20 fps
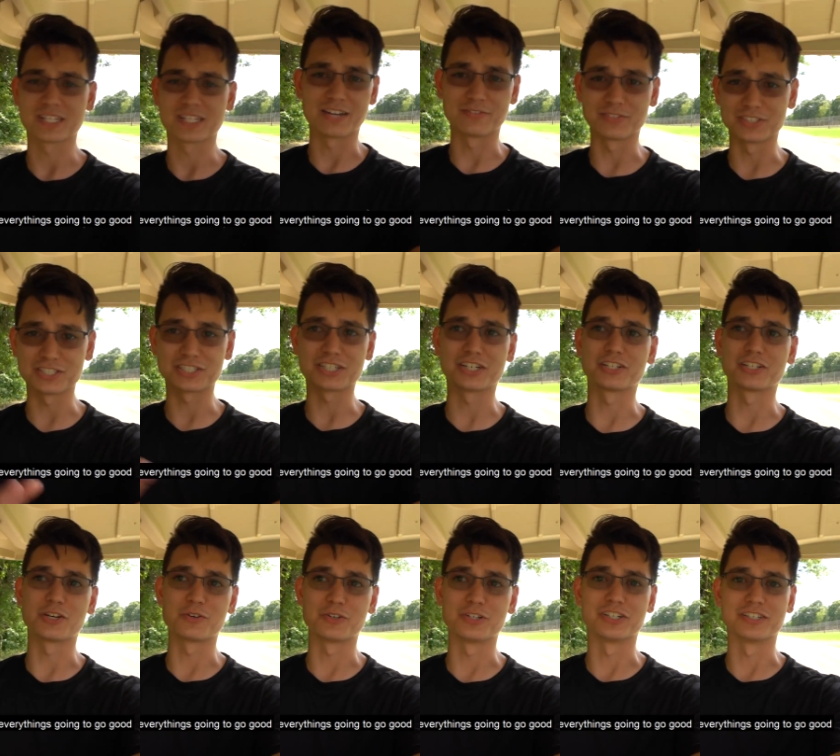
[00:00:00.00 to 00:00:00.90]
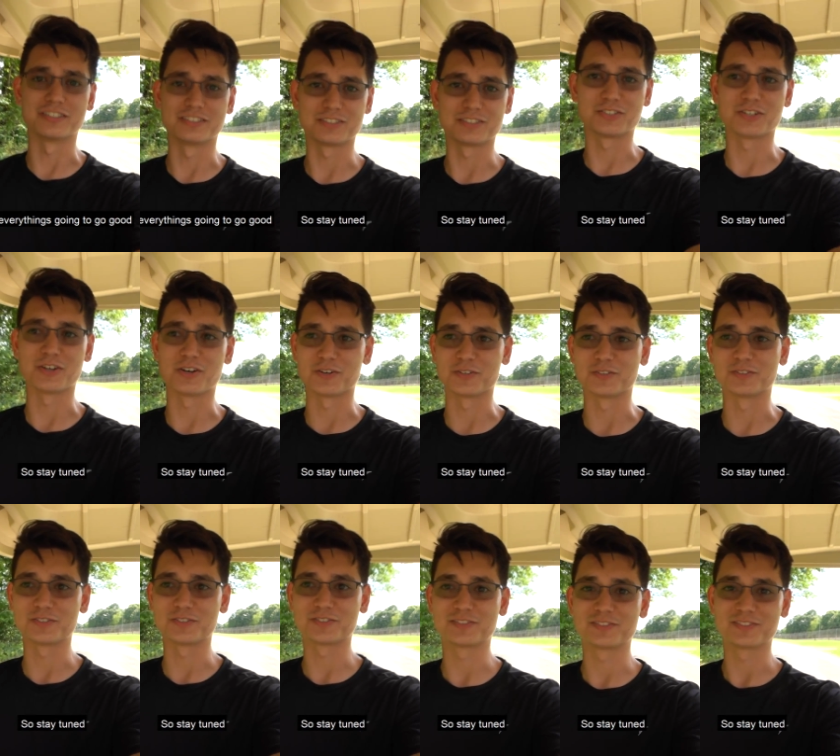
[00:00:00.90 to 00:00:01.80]
everything's gonna go good, so
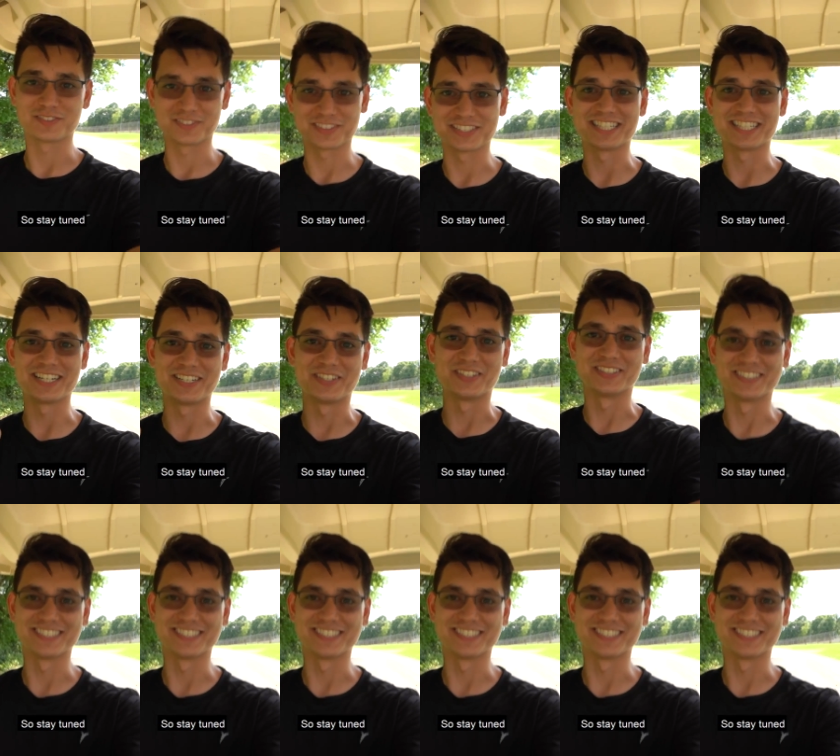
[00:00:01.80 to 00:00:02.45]
stay tuned.